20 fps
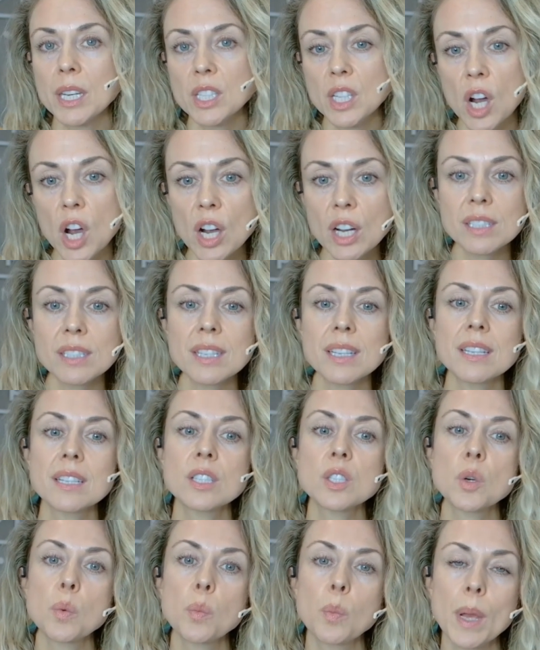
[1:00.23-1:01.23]

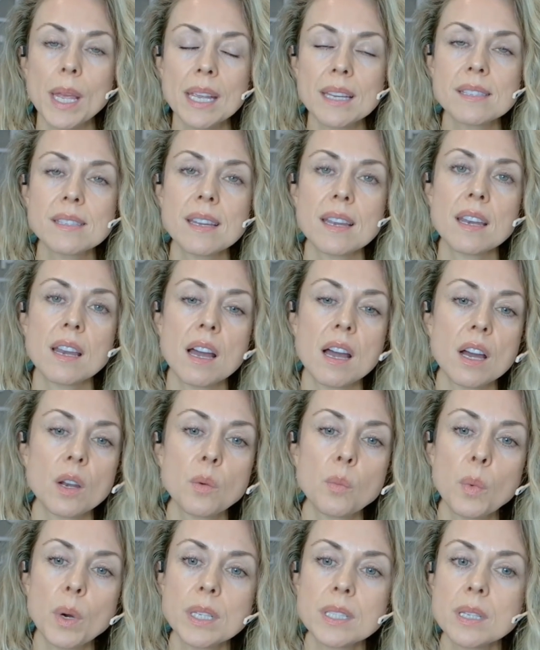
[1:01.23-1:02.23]
toxins, waste, and
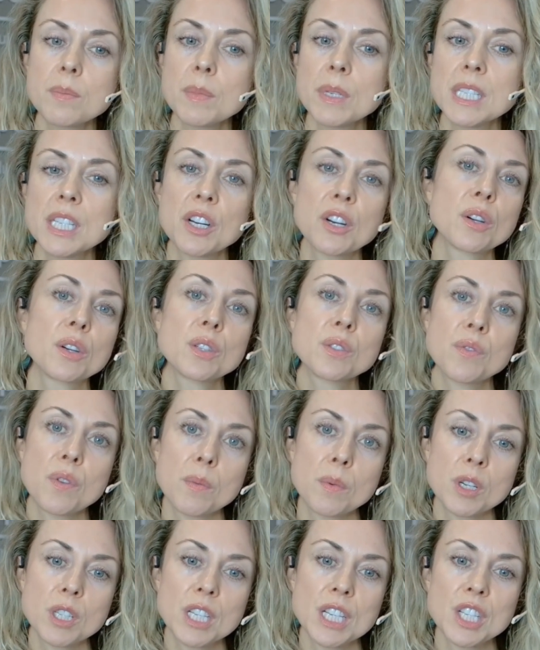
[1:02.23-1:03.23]
unwanted materials from
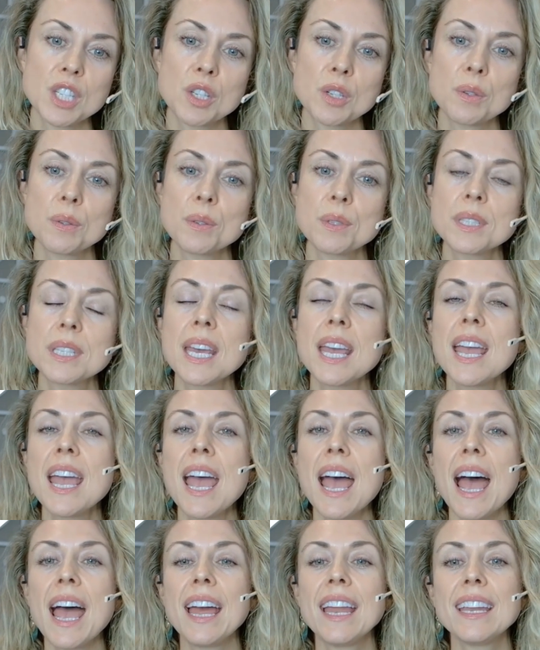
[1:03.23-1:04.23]
your tissues,
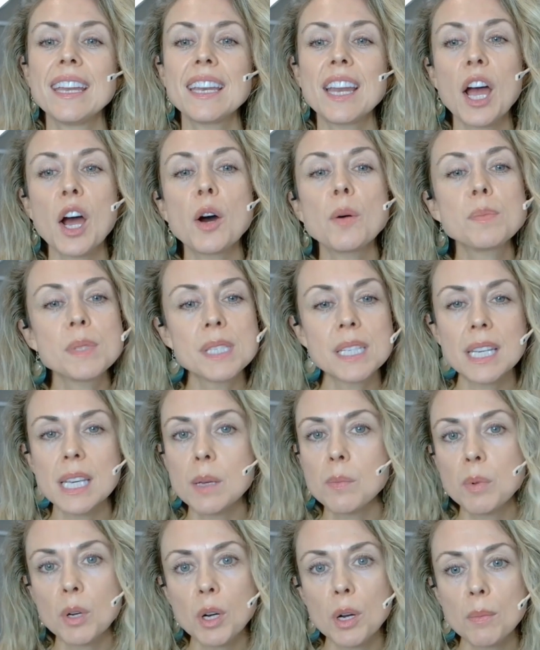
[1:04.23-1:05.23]
and it helps to
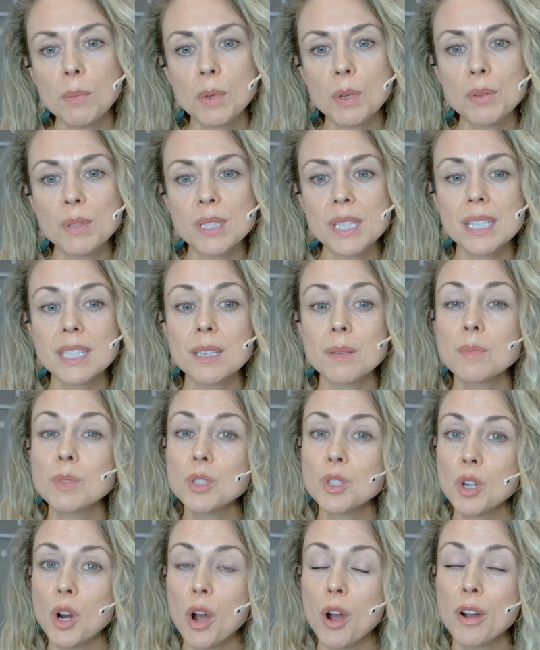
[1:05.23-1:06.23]
keep your immune system
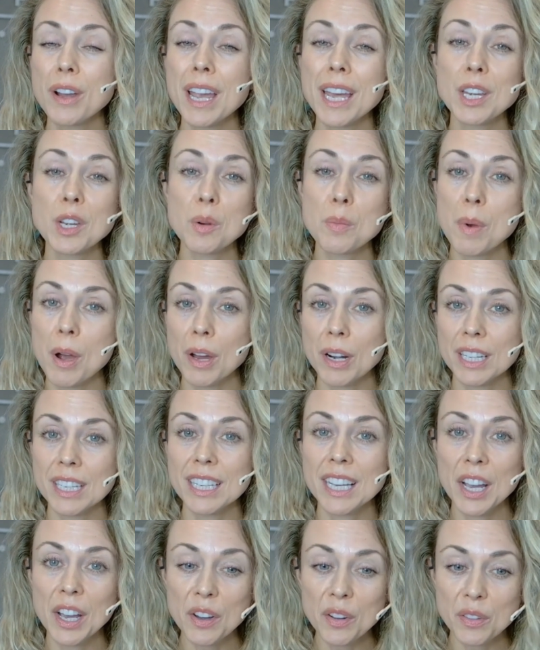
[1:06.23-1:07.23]
strong and your
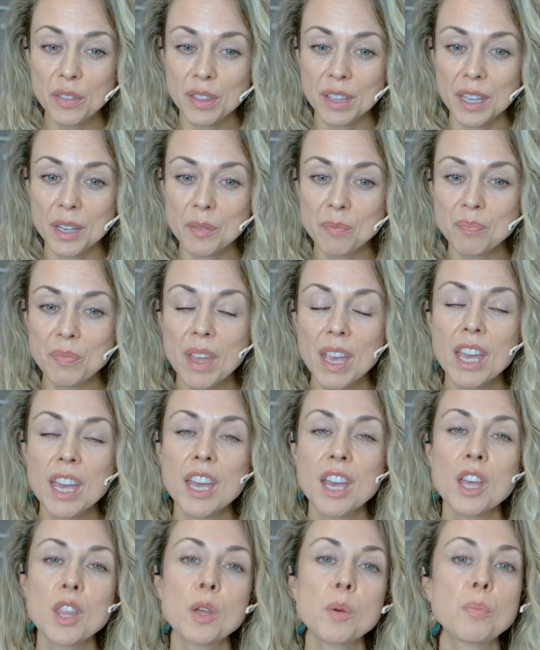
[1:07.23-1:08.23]
body healthy.
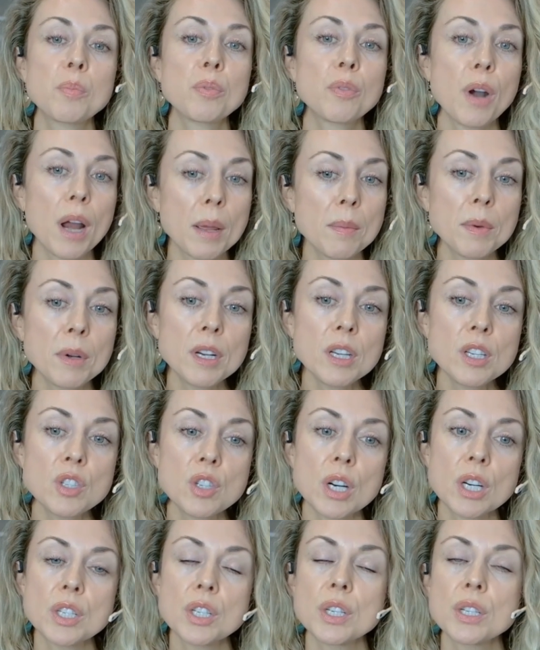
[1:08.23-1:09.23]
The primary
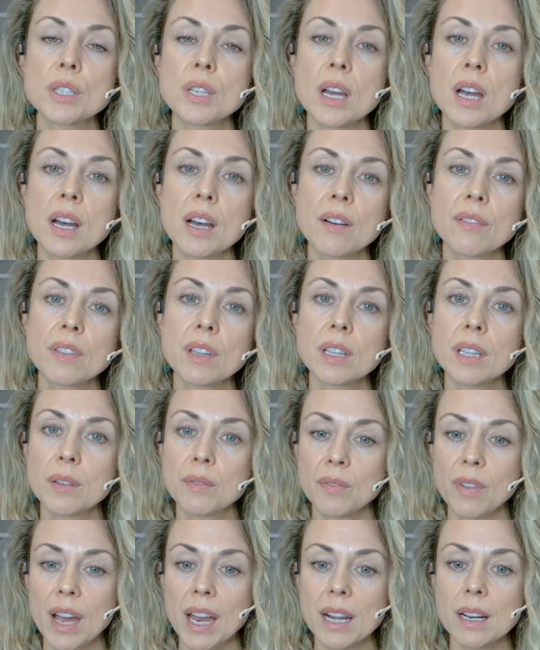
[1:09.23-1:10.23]
structures of the
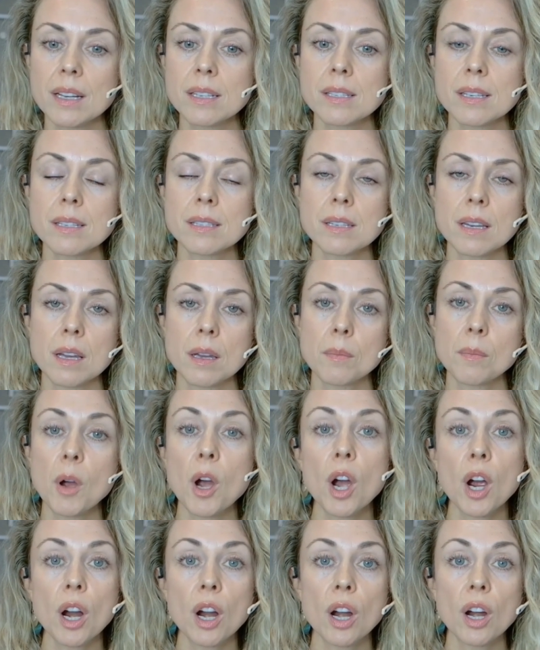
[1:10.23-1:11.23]
lymphatic system
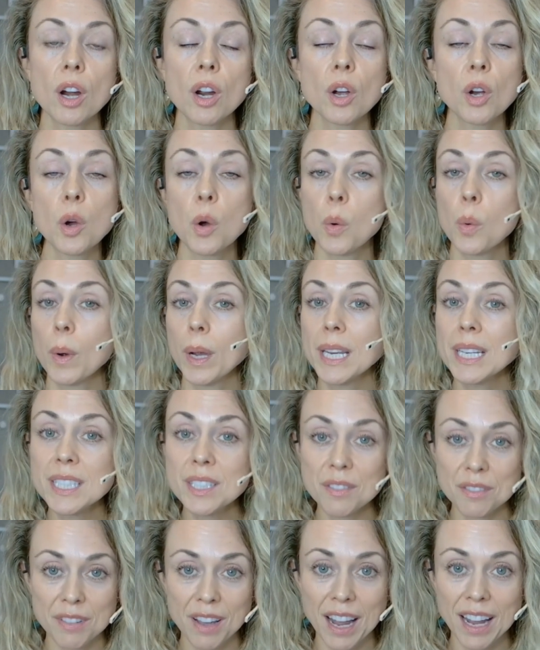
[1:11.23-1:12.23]
are quite
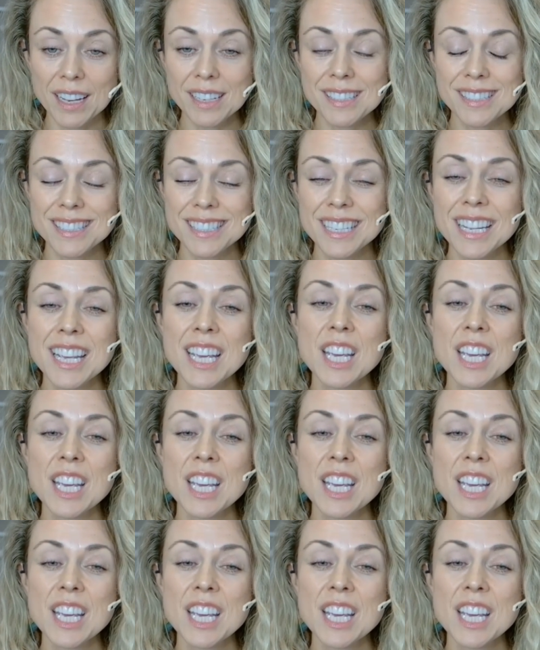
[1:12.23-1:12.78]
vast.